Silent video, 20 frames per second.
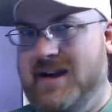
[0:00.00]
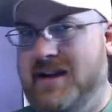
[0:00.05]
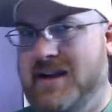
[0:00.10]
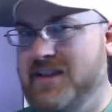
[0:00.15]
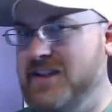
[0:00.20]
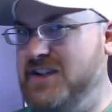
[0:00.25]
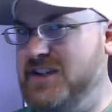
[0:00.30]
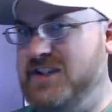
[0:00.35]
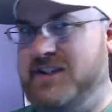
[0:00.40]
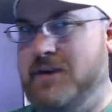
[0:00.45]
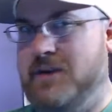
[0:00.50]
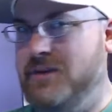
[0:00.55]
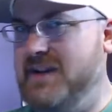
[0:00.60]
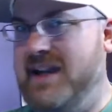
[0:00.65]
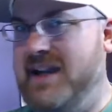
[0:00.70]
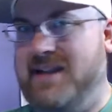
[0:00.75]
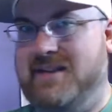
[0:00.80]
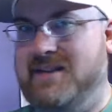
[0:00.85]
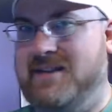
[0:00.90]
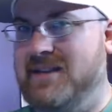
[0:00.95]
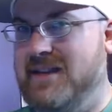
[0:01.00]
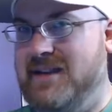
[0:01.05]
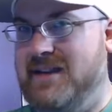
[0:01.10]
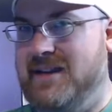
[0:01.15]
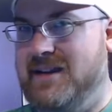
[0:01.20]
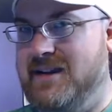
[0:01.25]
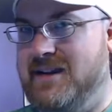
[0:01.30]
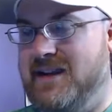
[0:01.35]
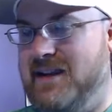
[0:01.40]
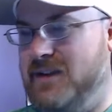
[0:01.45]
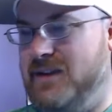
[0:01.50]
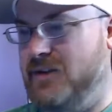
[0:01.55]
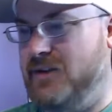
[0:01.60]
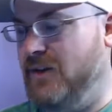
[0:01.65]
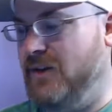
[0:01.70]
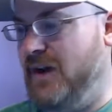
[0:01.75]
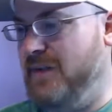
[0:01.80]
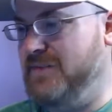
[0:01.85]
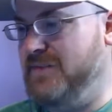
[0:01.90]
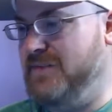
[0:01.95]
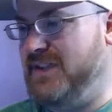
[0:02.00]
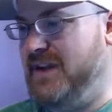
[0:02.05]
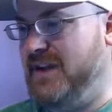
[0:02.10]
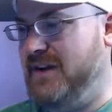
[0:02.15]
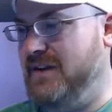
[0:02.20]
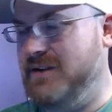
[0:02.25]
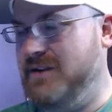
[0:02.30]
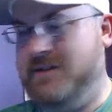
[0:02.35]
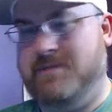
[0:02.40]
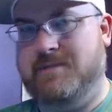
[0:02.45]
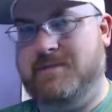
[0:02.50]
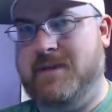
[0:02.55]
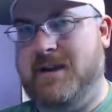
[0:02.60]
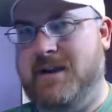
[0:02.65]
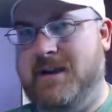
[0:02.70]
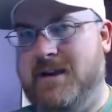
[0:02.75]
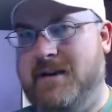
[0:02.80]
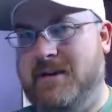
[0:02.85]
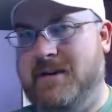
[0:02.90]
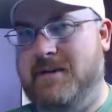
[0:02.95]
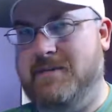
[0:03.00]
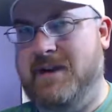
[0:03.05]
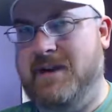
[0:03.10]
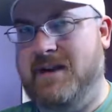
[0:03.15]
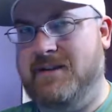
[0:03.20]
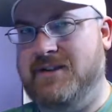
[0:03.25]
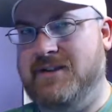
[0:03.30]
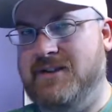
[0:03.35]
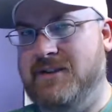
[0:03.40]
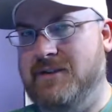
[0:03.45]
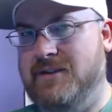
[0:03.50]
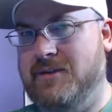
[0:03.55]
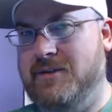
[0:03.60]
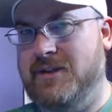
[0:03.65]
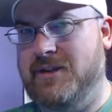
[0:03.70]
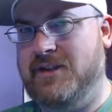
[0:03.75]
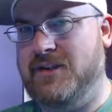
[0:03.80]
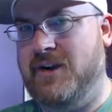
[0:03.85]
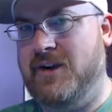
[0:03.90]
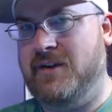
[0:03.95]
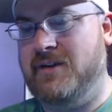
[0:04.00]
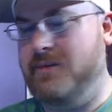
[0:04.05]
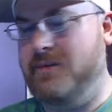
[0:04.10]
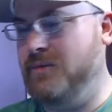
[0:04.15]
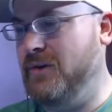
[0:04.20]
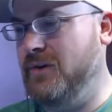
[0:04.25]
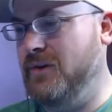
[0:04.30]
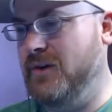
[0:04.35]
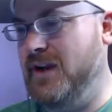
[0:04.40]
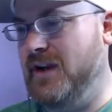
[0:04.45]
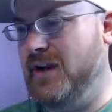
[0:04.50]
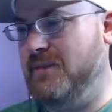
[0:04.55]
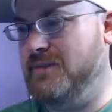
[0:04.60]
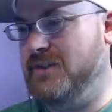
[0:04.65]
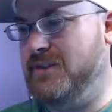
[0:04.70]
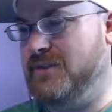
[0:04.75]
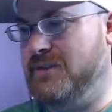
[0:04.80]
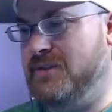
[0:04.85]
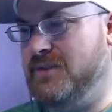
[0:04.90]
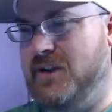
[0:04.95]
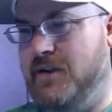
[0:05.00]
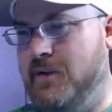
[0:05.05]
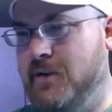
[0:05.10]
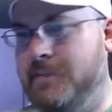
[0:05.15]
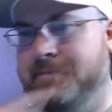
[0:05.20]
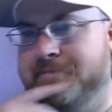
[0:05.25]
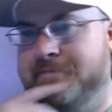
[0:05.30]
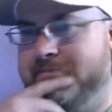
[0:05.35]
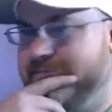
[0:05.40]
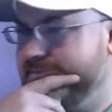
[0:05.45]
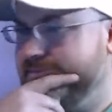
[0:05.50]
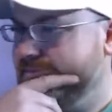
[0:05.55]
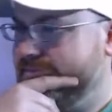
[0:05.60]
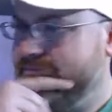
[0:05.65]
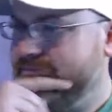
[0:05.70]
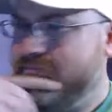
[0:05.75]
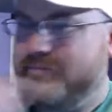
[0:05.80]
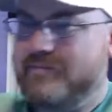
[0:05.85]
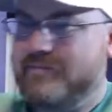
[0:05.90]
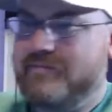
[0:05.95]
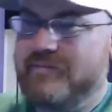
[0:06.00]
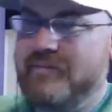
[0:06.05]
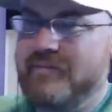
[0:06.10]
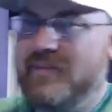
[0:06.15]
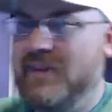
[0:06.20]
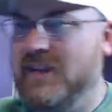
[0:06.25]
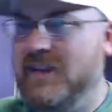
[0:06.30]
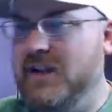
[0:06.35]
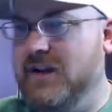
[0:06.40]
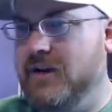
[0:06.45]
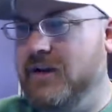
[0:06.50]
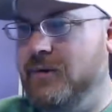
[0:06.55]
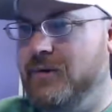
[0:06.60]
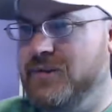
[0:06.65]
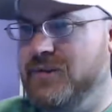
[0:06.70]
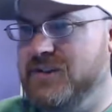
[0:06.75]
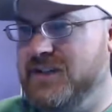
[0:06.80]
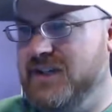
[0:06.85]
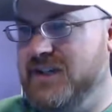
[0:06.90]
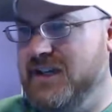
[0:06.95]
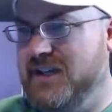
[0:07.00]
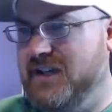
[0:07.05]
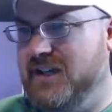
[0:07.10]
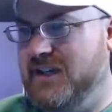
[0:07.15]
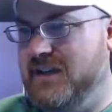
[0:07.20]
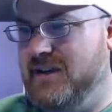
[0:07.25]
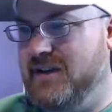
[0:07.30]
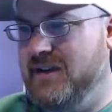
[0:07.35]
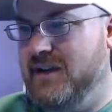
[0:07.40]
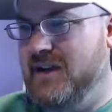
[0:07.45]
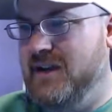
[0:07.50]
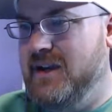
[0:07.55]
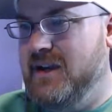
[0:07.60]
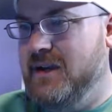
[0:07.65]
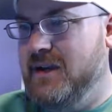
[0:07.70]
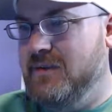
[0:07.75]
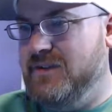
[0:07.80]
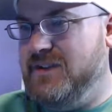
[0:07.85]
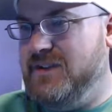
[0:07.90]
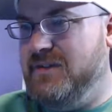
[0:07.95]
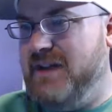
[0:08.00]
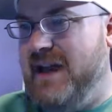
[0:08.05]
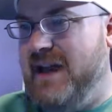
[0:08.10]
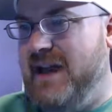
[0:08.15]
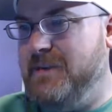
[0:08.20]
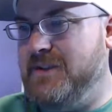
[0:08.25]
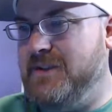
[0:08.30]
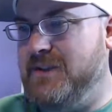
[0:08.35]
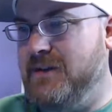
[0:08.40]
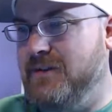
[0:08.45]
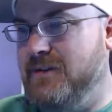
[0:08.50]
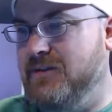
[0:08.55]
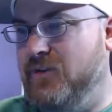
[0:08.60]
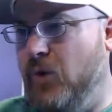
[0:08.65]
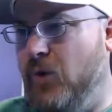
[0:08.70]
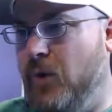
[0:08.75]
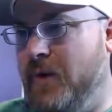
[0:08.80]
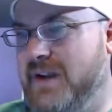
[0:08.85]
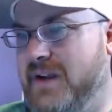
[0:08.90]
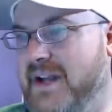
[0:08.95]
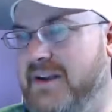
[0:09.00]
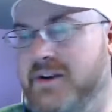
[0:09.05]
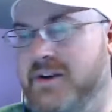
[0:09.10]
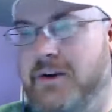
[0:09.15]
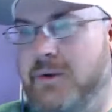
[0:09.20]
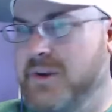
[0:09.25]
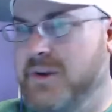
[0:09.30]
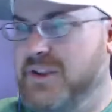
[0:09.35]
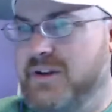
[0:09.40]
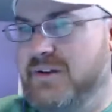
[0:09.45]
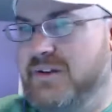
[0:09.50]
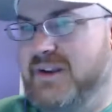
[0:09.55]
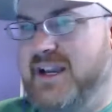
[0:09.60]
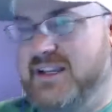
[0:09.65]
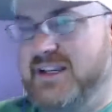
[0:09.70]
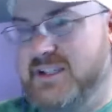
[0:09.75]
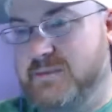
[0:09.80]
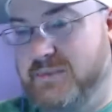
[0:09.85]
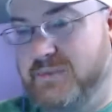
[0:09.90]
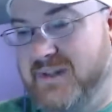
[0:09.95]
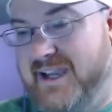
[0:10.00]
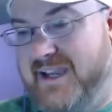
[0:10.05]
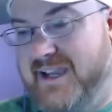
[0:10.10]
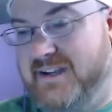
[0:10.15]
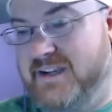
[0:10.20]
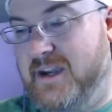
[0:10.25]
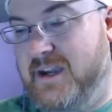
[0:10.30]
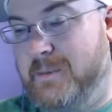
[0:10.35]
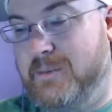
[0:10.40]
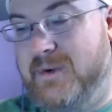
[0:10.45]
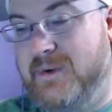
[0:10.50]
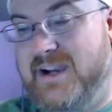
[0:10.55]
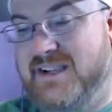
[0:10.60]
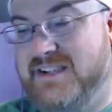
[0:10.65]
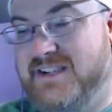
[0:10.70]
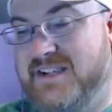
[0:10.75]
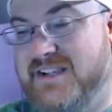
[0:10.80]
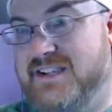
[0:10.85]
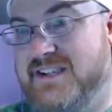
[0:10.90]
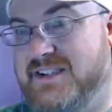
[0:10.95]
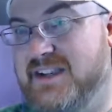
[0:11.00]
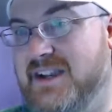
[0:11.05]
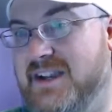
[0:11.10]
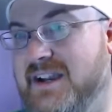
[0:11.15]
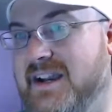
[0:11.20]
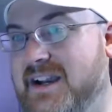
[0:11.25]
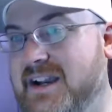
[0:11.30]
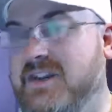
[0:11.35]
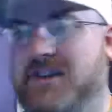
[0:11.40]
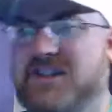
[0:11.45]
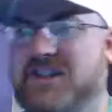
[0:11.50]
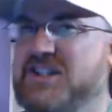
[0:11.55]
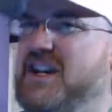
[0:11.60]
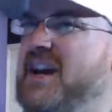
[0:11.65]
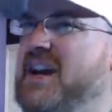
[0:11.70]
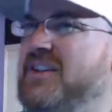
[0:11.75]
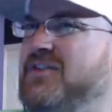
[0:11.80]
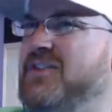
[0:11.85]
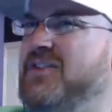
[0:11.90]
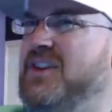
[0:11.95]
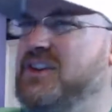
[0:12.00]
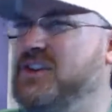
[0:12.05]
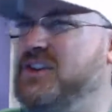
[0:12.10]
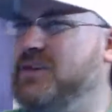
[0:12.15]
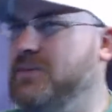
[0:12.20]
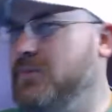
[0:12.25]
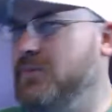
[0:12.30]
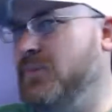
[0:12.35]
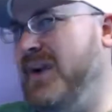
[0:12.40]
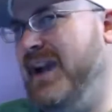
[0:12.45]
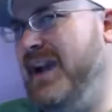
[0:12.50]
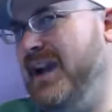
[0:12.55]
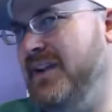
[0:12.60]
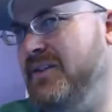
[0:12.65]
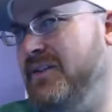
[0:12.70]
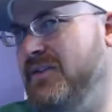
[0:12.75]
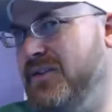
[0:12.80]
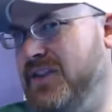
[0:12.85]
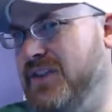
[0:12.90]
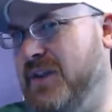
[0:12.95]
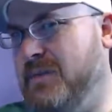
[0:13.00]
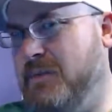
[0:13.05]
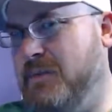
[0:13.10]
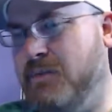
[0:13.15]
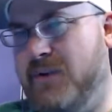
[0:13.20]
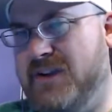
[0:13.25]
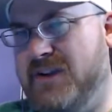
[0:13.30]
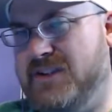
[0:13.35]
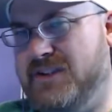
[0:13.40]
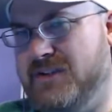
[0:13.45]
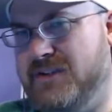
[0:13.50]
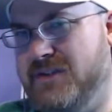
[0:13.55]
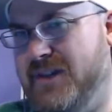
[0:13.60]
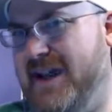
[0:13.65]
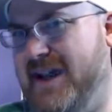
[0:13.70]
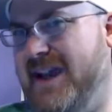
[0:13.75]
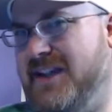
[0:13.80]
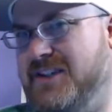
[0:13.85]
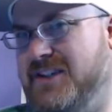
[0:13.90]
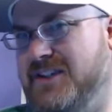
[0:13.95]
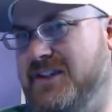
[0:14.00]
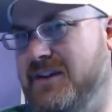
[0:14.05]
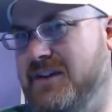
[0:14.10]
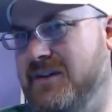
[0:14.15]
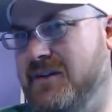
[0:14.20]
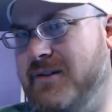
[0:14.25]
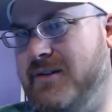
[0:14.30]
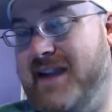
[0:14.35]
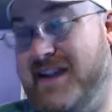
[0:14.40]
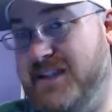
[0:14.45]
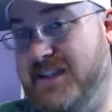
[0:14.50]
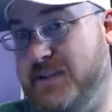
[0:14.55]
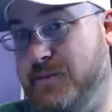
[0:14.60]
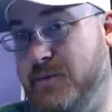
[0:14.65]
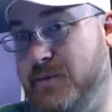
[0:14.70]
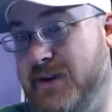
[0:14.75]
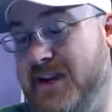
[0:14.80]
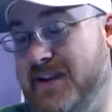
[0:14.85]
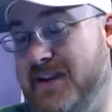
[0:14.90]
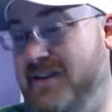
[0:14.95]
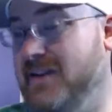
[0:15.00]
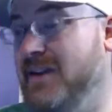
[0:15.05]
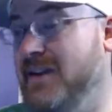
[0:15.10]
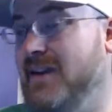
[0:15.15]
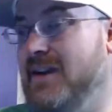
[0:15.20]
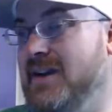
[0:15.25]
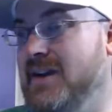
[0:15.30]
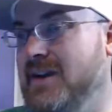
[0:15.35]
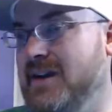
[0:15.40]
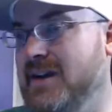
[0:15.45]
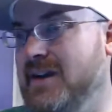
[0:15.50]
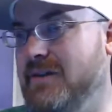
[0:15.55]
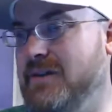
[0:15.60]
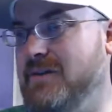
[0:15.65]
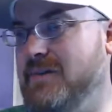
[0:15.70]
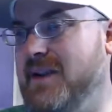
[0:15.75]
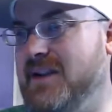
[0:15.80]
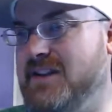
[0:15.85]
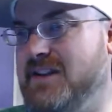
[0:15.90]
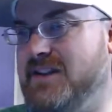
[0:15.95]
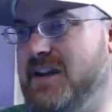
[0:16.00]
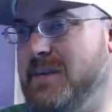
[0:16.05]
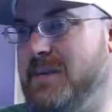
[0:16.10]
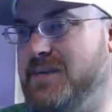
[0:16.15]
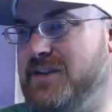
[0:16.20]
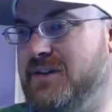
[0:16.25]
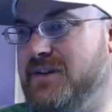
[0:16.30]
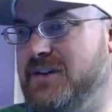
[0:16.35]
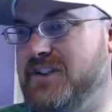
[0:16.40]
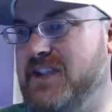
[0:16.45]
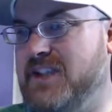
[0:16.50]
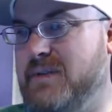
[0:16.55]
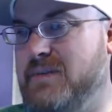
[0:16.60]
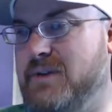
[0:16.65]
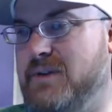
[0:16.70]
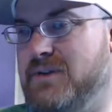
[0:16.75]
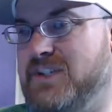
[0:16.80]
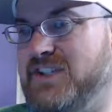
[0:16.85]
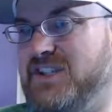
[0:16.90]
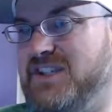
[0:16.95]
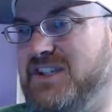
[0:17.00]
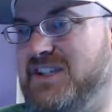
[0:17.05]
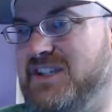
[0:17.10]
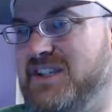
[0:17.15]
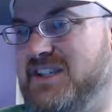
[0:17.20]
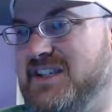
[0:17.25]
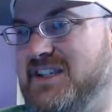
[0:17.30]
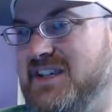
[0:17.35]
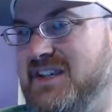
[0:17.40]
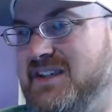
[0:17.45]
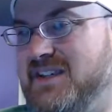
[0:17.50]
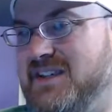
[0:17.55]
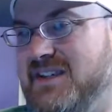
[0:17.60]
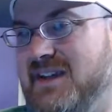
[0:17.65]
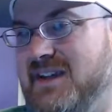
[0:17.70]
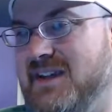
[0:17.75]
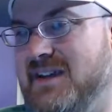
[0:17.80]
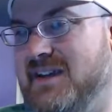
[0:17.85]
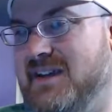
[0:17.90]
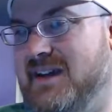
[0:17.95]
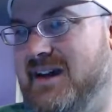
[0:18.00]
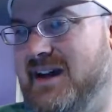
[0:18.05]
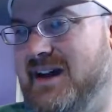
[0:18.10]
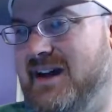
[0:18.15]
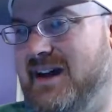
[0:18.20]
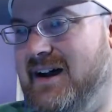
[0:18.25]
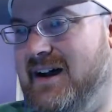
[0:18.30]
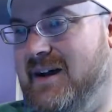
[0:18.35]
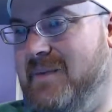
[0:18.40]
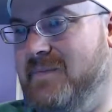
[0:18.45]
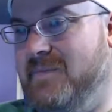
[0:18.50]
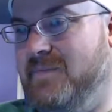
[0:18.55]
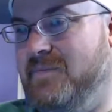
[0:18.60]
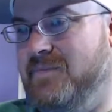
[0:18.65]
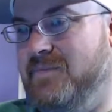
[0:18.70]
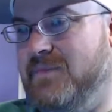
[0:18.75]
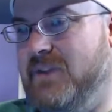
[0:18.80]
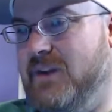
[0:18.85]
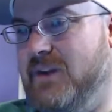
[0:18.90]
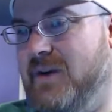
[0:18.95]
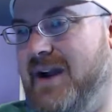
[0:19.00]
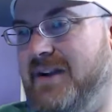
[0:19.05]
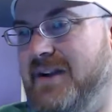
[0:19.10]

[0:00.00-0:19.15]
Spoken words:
they just don't get they get the crumbs there as compared to the chartered programs. So we'll see what happens going forward. I don't know what their next planned Cup race is. I know that Chad Fincham ran for them at Bristol last spring. when he made his Cup Series debut at the 66. I